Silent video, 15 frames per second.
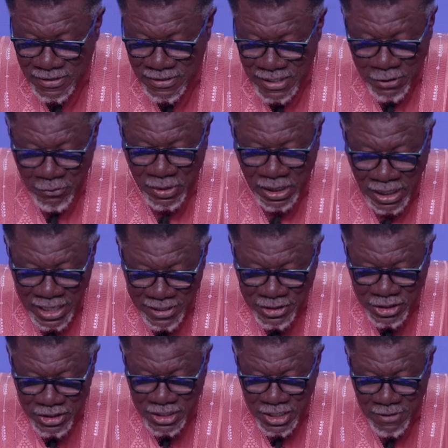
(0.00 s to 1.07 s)
the
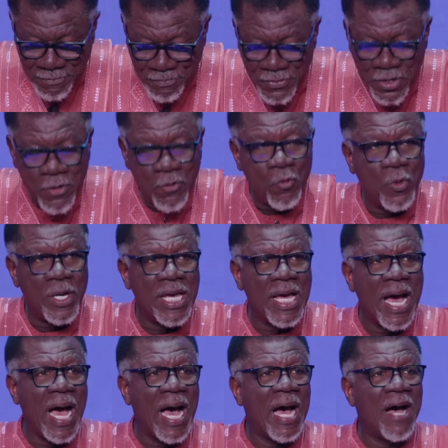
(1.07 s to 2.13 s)
relationship we
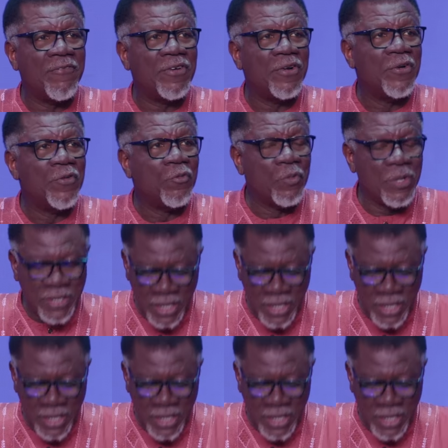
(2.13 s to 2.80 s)
have with